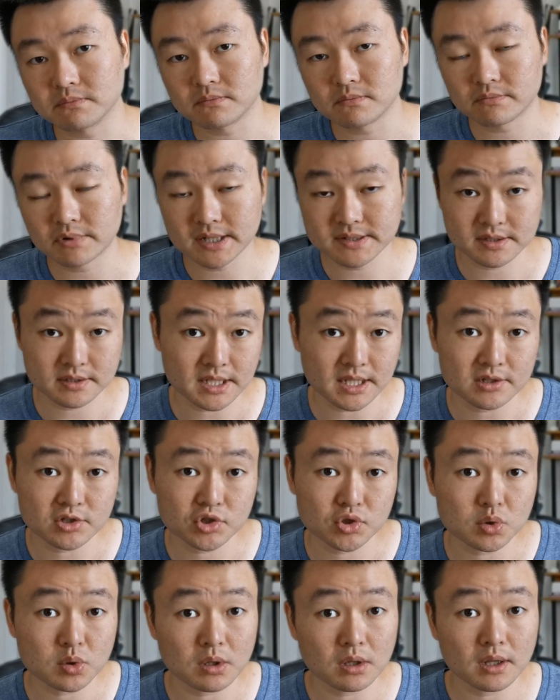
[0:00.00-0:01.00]

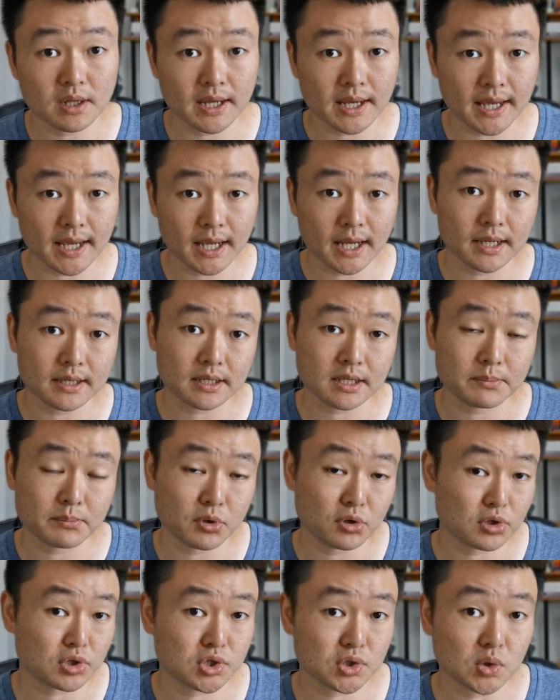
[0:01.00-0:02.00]
residential and
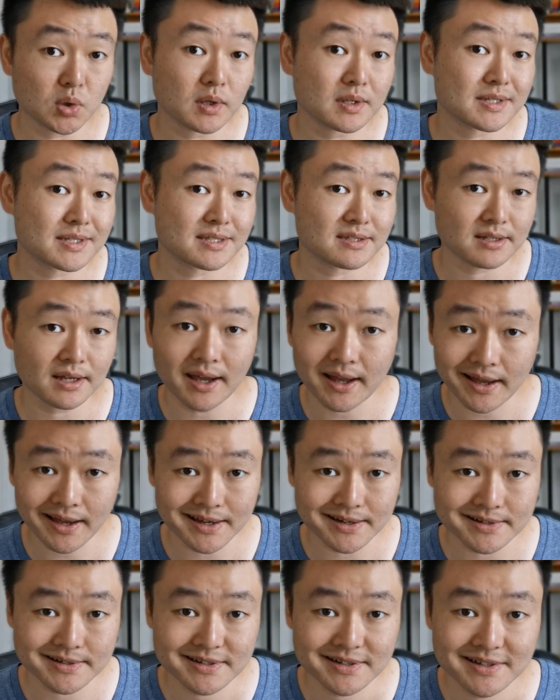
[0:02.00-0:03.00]
commercial
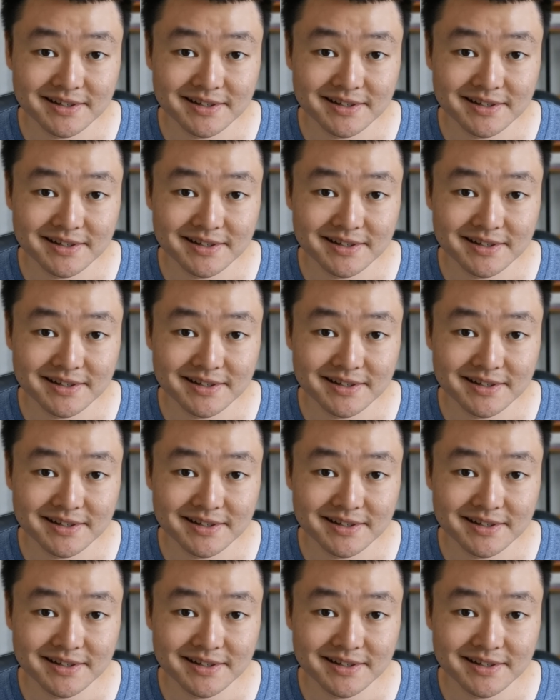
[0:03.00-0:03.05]
side.